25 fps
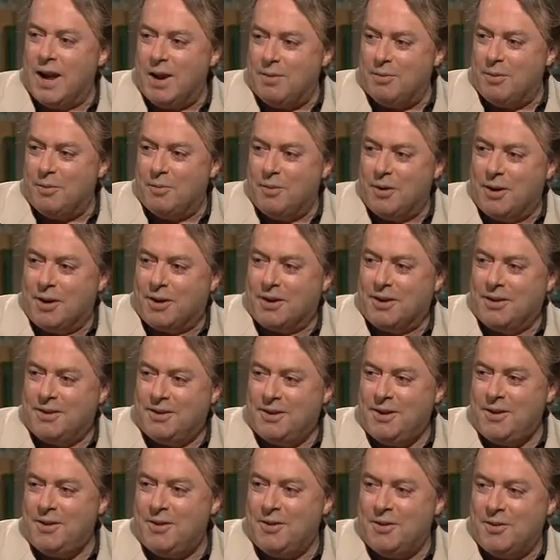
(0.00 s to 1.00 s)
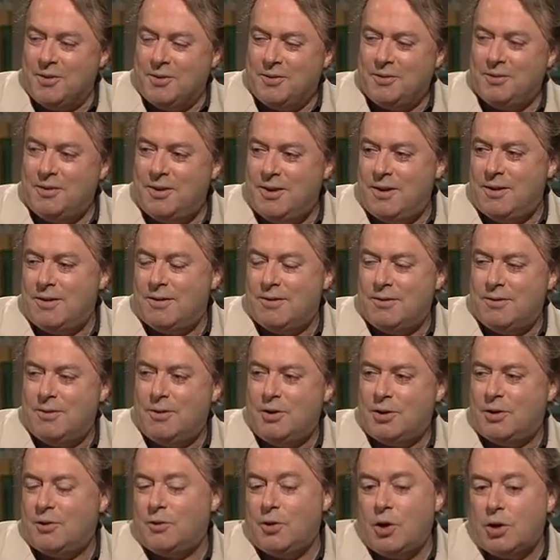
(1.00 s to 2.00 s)
the labour market? No,
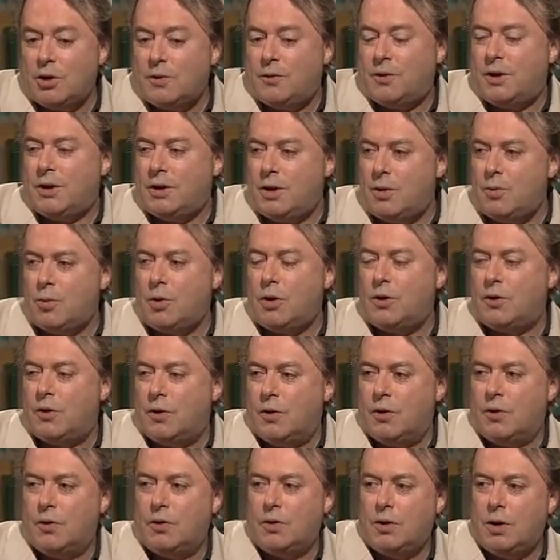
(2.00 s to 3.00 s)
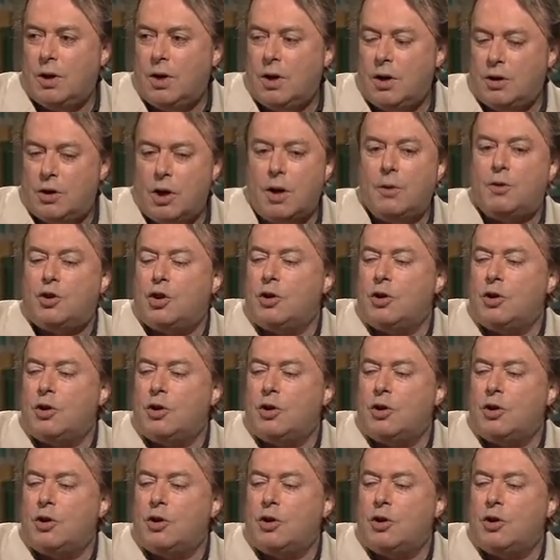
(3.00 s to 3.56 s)
not if they don't want to. They